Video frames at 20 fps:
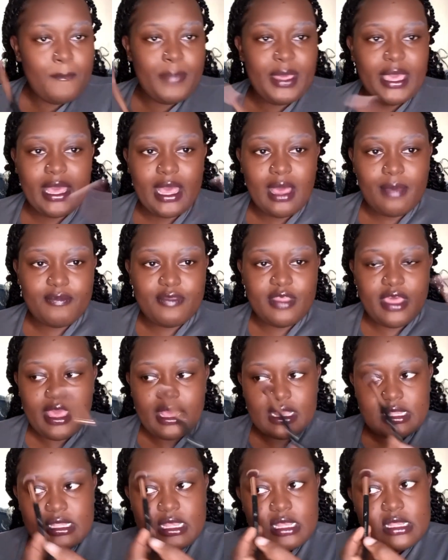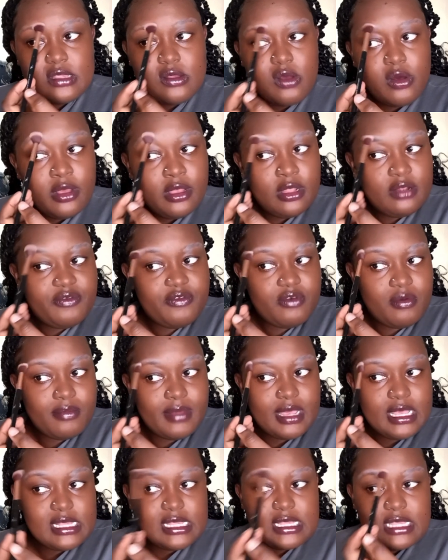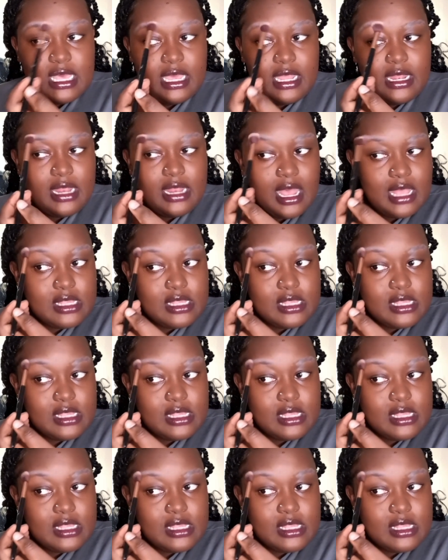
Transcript: pick up the excess oil from my skin.